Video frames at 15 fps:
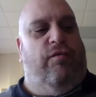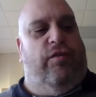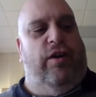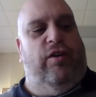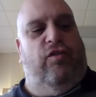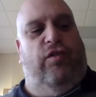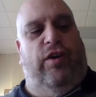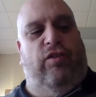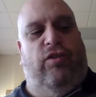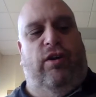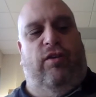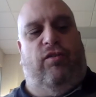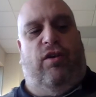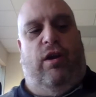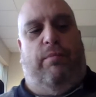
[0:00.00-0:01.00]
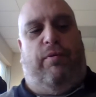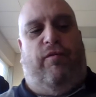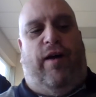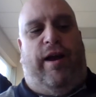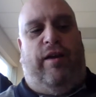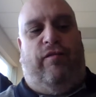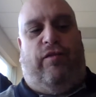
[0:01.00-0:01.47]
Fringe vision is going to
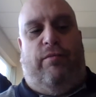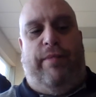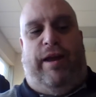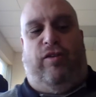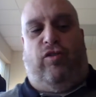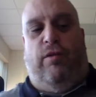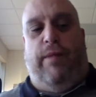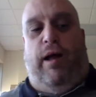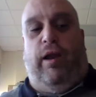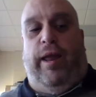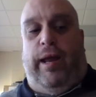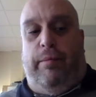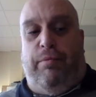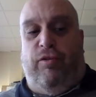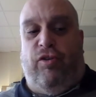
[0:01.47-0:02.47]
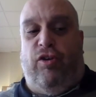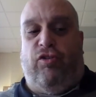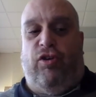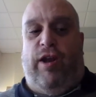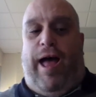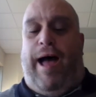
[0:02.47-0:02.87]
provide information about lane position,